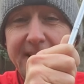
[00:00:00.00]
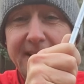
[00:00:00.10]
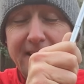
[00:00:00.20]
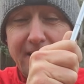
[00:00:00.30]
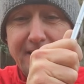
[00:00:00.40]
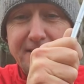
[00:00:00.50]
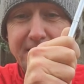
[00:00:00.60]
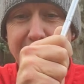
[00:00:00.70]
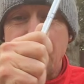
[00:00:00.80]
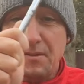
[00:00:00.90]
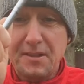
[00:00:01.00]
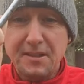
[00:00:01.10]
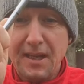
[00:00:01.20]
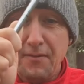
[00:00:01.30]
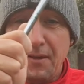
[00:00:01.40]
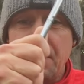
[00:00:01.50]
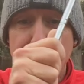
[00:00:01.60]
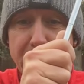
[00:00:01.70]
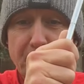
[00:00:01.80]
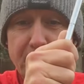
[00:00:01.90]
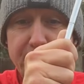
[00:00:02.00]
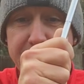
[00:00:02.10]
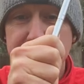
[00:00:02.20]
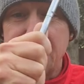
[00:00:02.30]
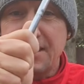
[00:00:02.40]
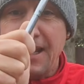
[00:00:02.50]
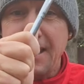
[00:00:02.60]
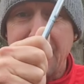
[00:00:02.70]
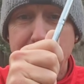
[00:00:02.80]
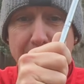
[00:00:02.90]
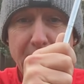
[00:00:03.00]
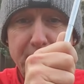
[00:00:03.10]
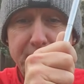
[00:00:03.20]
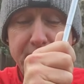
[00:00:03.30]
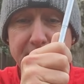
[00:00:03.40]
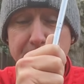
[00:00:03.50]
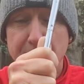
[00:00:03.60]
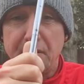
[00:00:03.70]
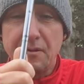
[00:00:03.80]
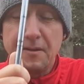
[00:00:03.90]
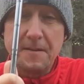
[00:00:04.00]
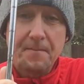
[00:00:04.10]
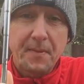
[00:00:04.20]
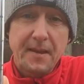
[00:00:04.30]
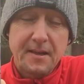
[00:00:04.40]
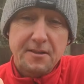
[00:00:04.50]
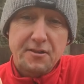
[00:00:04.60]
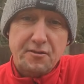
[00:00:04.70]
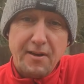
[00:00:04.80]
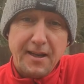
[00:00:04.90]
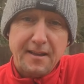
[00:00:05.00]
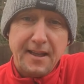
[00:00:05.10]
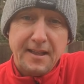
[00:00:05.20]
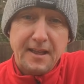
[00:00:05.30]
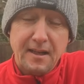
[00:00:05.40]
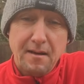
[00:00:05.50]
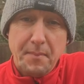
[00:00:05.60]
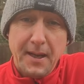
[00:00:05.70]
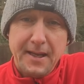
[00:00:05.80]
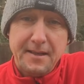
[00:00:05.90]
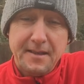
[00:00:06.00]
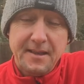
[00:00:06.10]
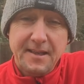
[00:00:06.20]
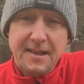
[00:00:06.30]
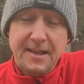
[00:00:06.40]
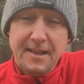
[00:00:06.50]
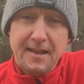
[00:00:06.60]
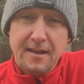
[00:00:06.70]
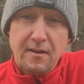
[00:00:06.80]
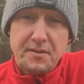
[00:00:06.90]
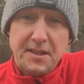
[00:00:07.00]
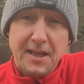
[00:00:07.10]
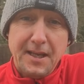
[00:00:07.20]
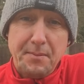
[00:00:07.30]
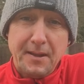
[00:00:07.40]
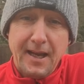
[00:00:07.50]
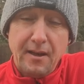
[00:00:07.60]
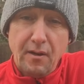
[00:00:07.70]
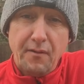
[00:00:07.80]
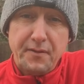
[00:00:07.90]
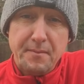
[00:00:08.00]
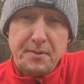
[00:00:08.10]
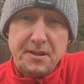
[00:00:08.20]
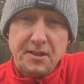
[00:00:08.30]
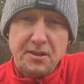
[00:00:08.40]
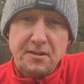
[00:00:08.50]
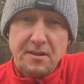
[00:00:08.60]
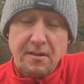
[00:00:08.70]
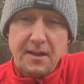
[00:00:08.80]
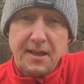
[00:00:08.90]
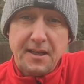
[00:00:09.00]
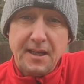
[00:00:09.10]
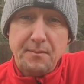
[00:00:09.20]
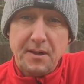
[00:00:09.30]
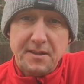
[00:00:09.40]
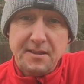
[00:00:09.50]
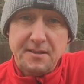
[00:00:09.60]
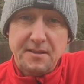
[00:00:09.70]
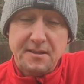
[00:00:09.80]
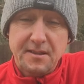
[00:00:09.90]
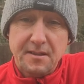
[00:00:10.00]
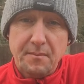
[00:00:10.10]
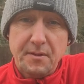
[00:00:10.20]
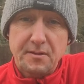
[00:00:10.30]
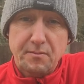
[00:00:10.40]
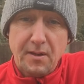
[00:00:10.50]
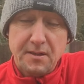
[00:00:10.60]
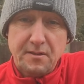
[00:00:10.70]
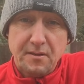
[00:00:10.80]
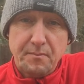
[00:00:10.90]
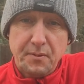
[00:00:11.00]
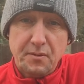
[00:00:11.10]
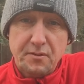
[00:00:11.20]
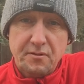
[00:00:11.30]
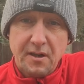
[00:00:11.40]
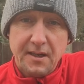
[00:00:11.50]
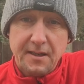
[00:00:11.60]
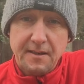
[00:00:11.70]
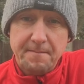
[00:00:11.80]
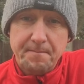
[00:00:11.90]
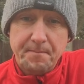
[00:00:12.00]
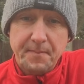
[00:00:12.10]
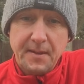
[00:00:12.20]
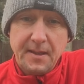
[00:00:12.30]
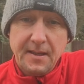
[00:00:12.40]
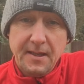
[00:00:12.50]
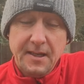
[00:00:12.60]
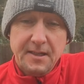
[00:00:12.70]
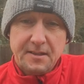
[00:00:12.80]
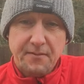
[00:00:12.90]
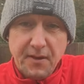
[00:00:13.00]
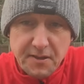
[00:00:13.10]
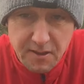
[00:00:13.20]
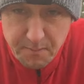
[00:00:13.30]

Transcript: like so, which is giving me more of a descending blow onto the ball, strengthening the club head, and obviously keeping that loft in position so that I can keep my distances up as well as a good ball strike. So if I just